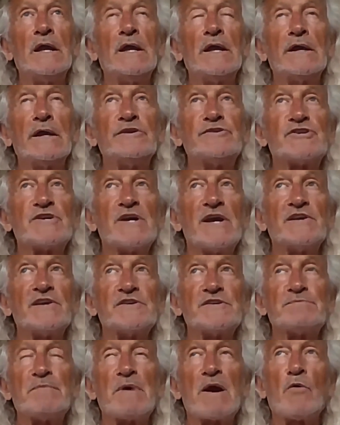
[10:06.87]
it
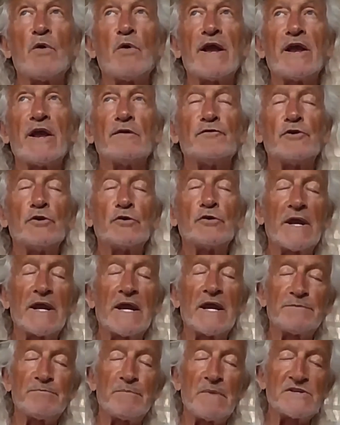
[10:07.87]
changes my way of looking
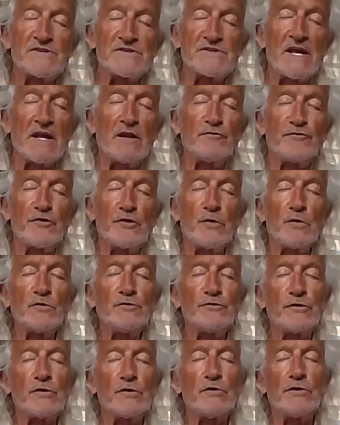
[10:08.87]
at myself and
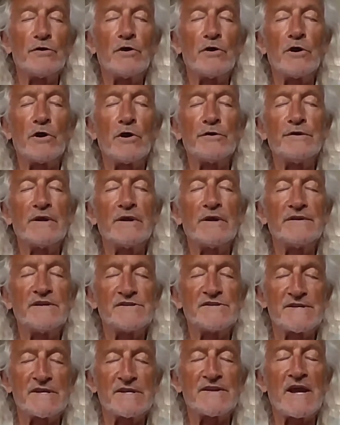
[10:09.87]
also on in
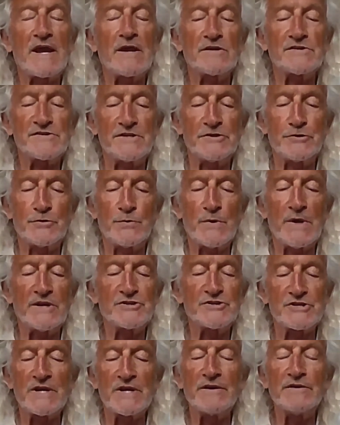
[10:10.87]
this entire
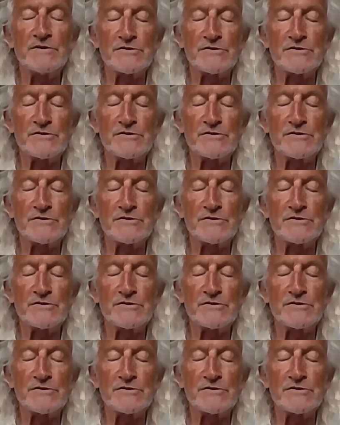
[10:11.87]
situation.